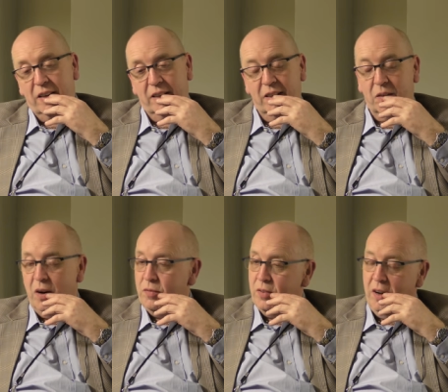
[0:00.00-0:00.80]
You know,
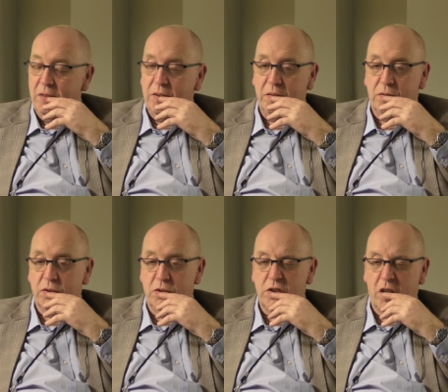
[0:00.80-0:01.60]
I've I've lived
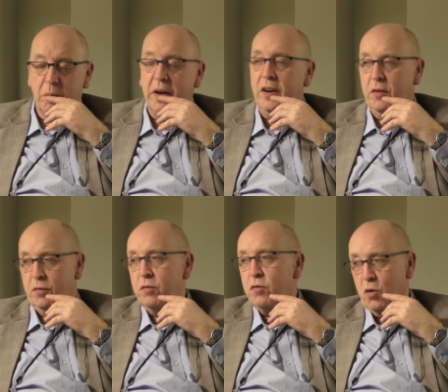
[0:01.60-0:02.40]
through so many
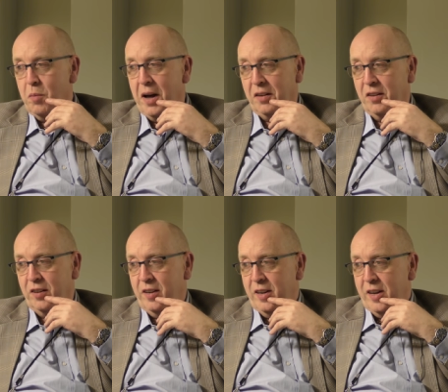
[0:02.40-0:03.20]
different formats,
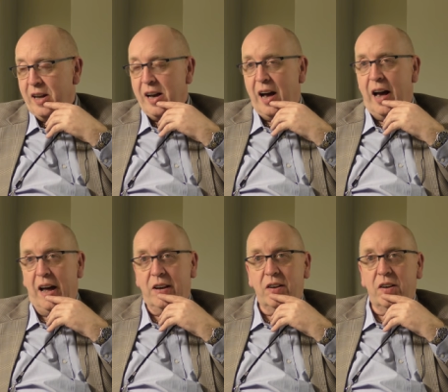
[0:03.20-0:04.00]

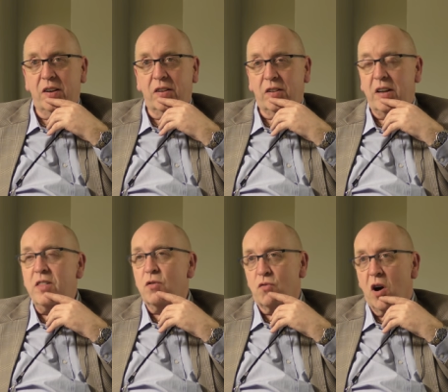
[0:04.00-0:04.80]
and
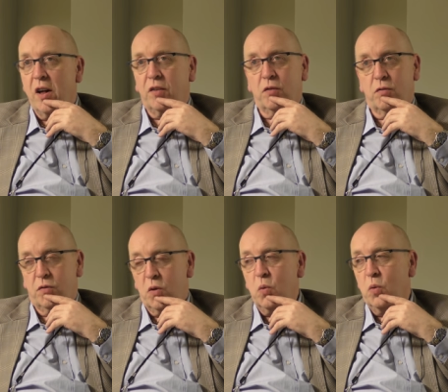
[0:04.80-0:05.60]
seeing the rise and
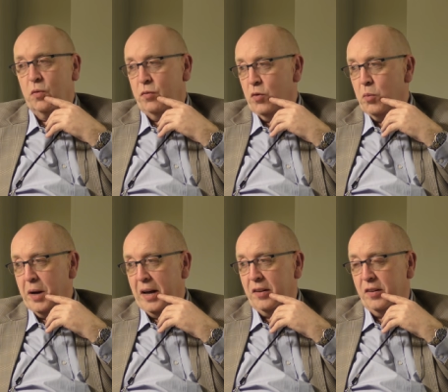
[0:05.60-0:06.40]
fall of
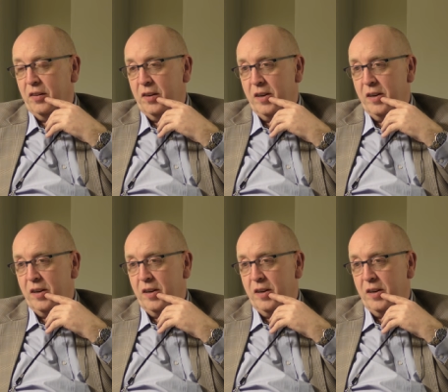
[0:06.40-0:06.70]
formats.